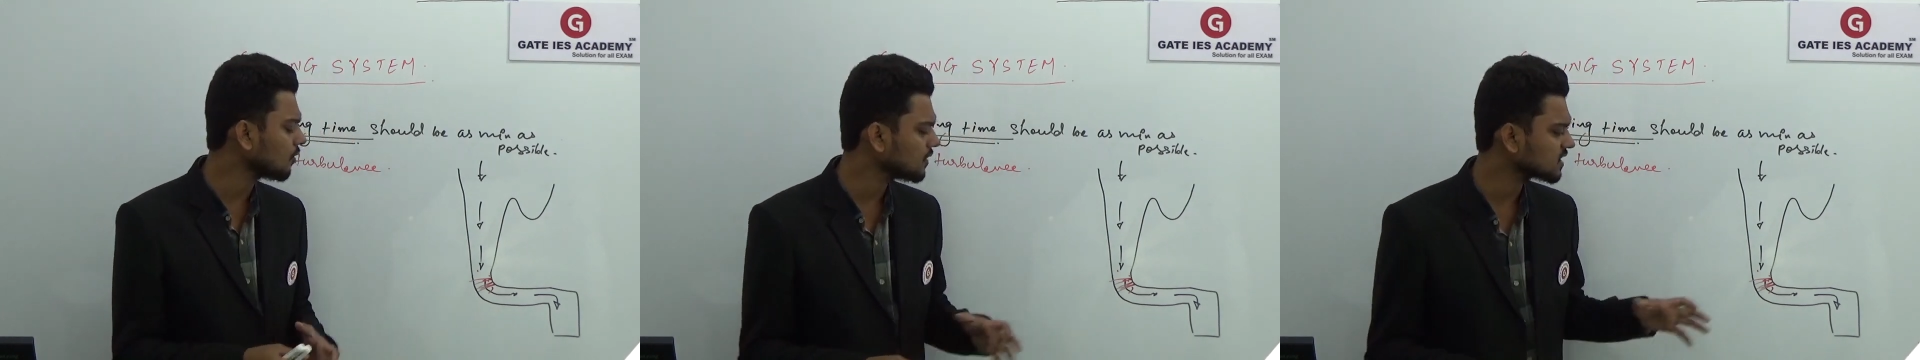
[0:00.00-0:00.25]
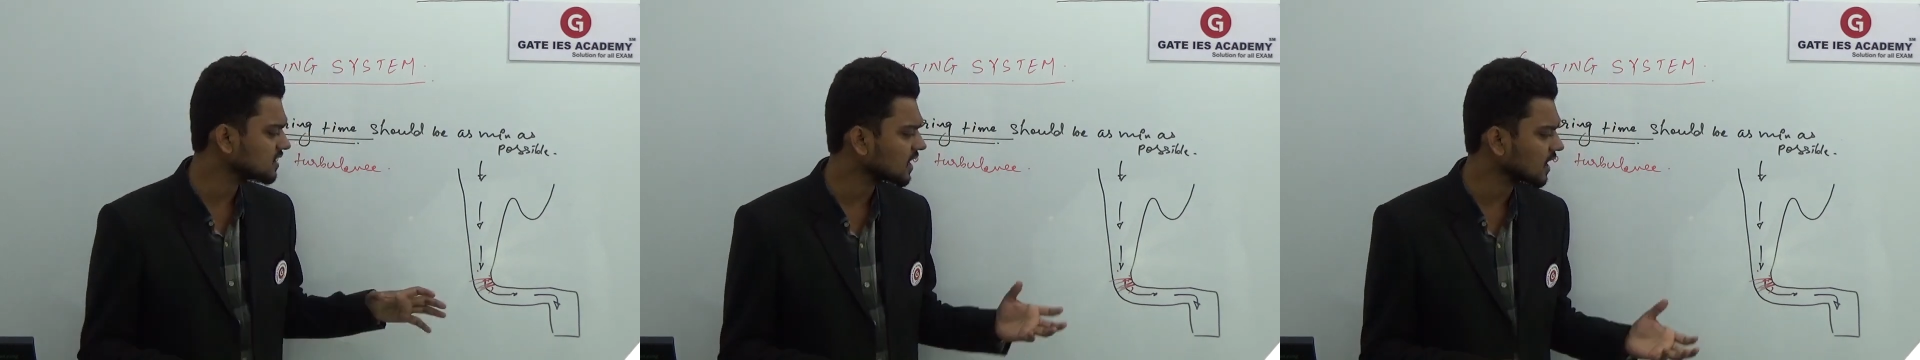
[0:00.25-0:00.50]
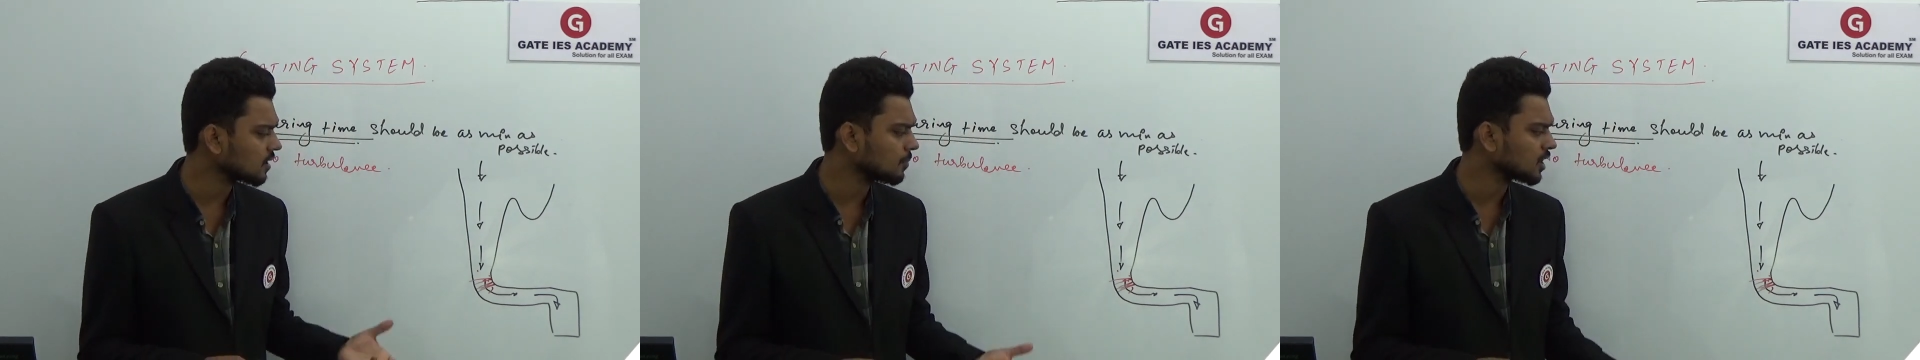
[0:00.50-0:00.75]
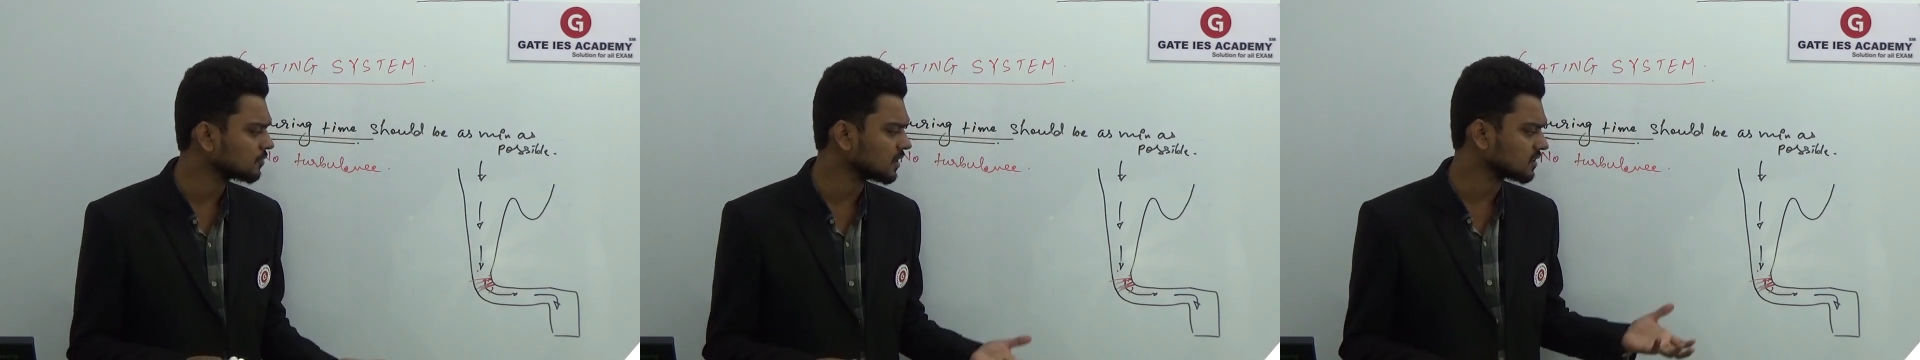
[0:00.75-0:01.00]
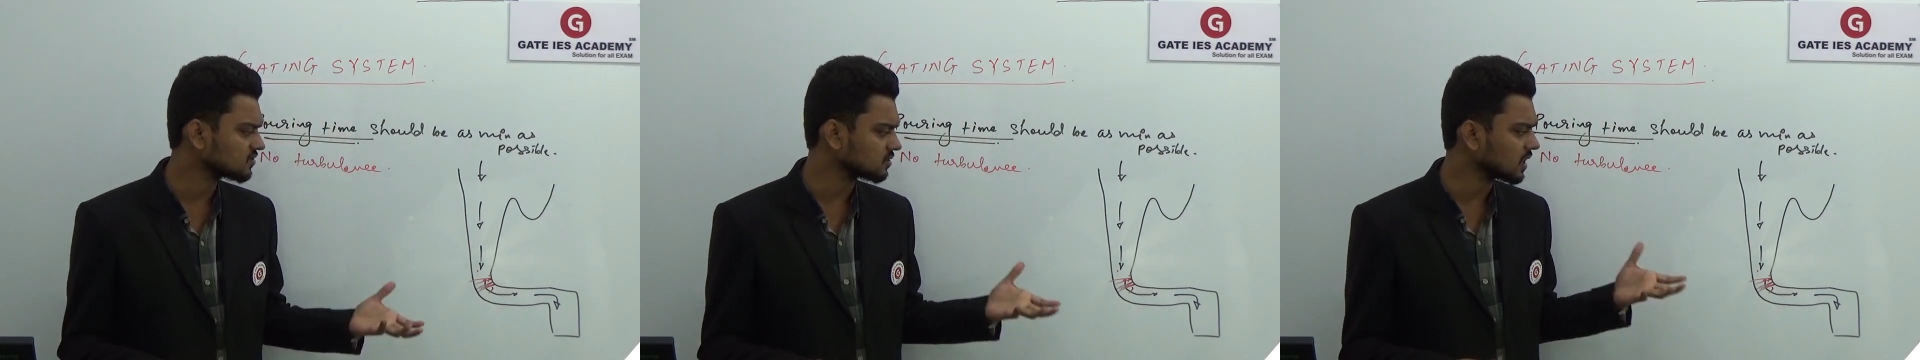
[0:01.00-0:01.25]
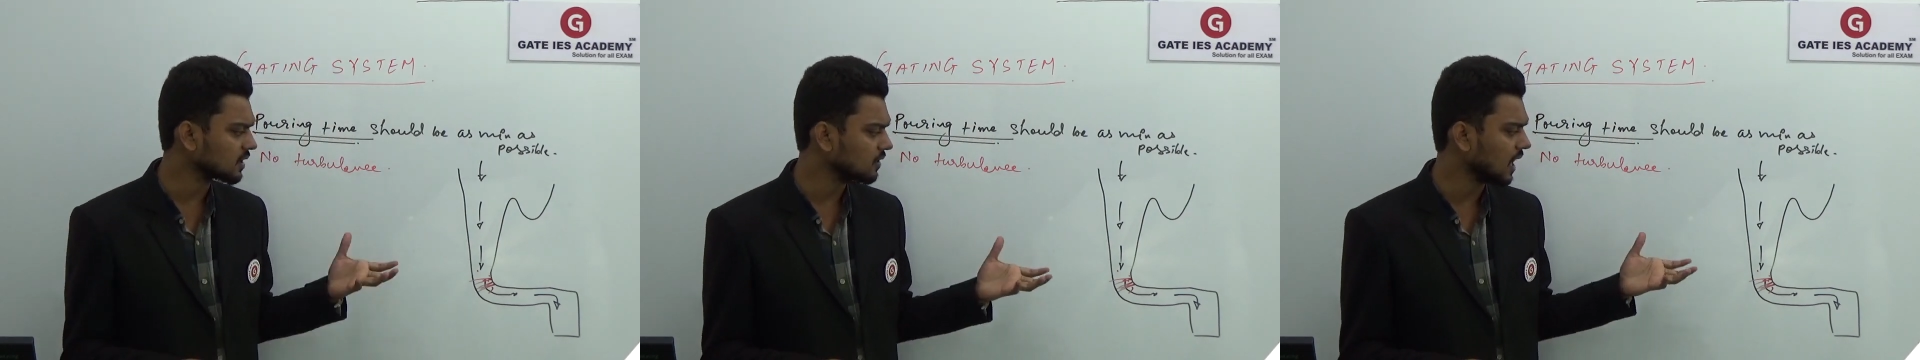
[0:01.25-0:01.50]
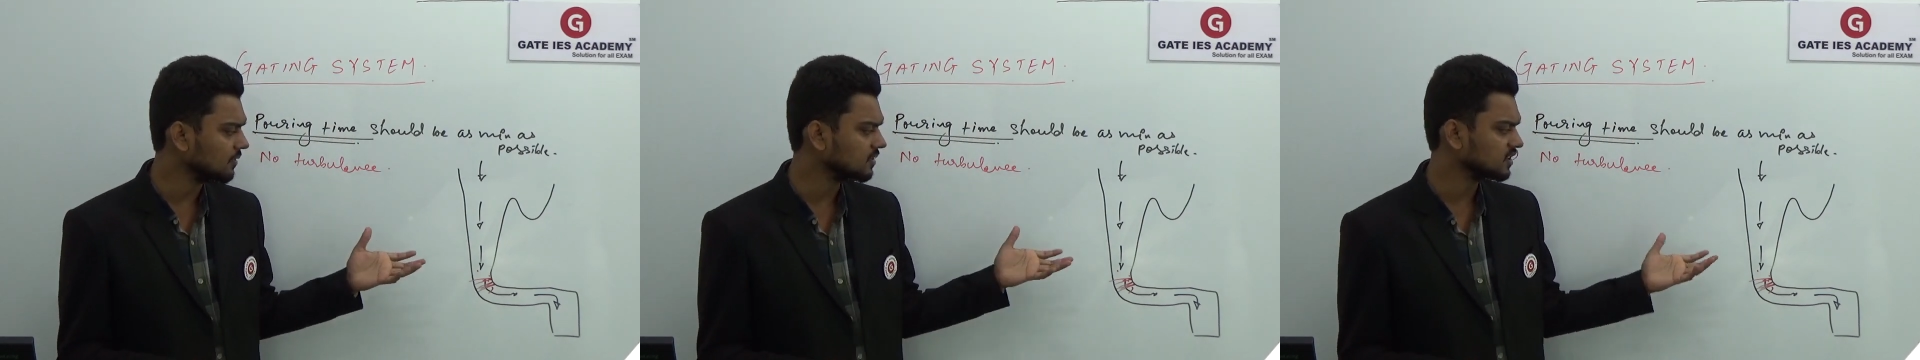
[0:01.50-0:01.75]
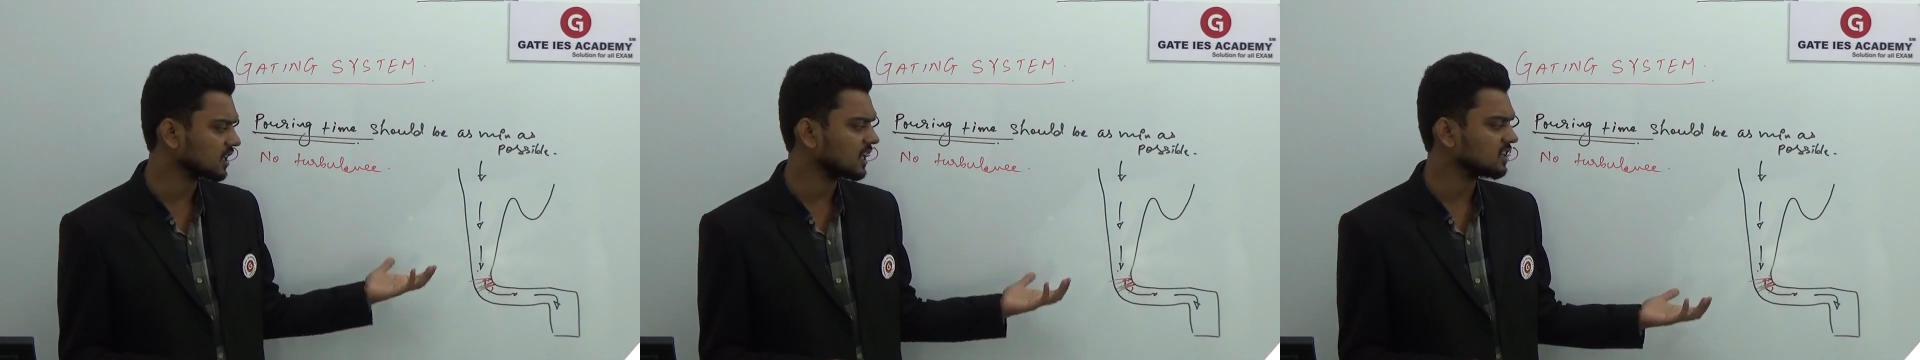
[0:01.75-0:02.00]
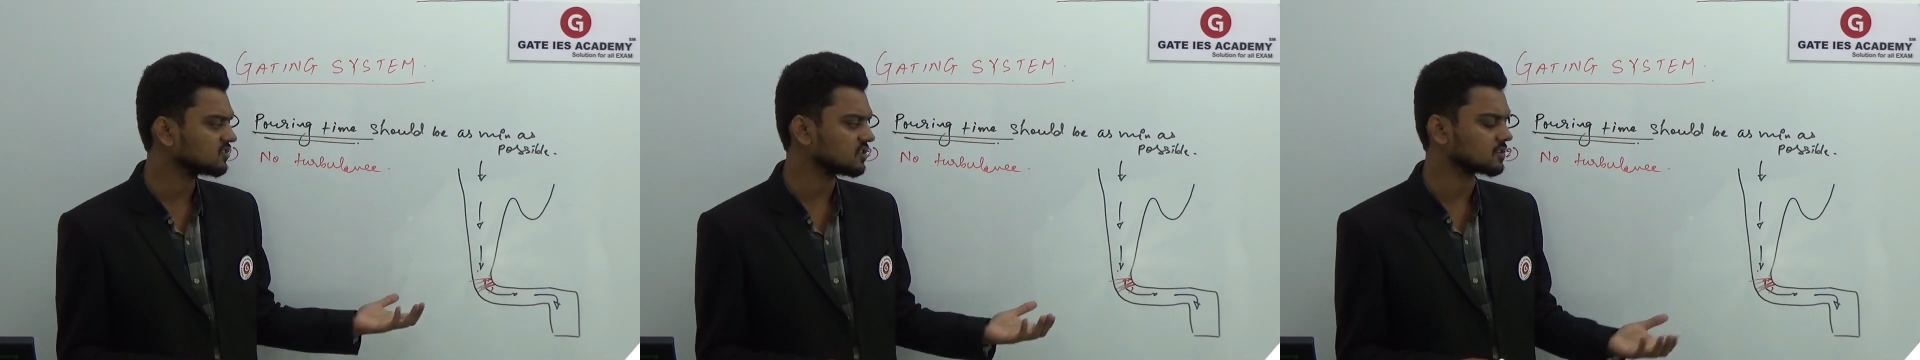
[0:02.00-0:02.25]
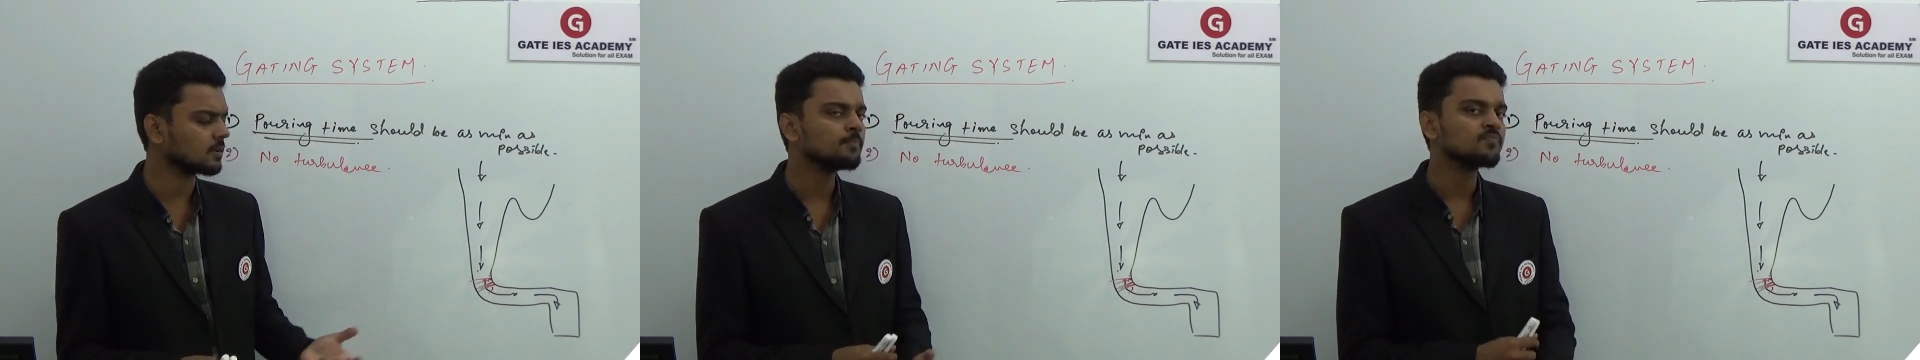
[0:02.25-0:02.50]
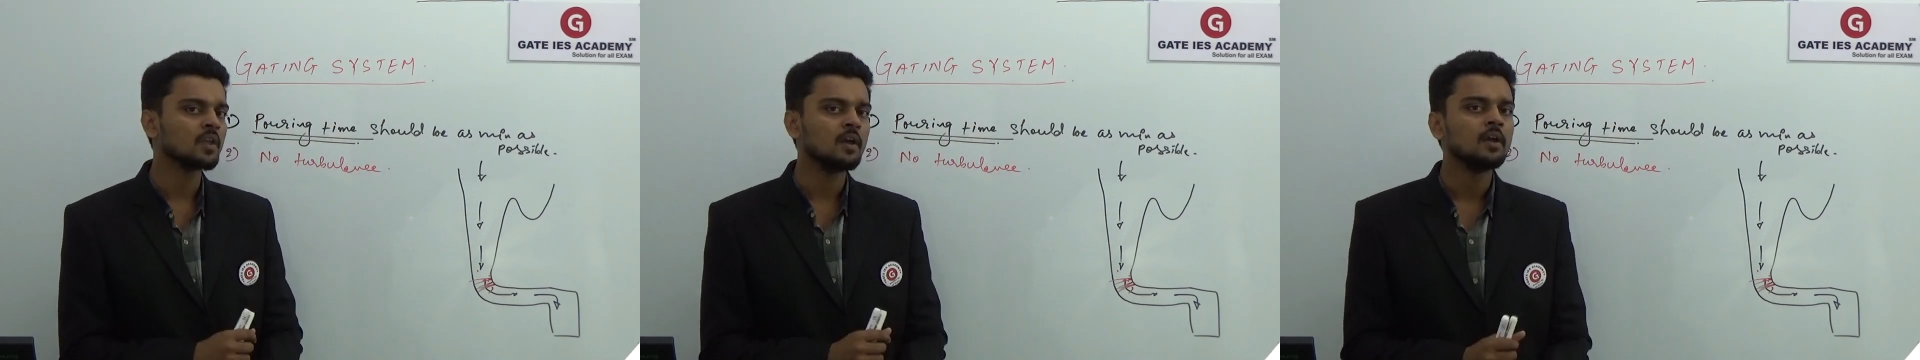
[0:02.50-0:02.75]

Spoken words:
obviously there are a number of things that we have in the getting system.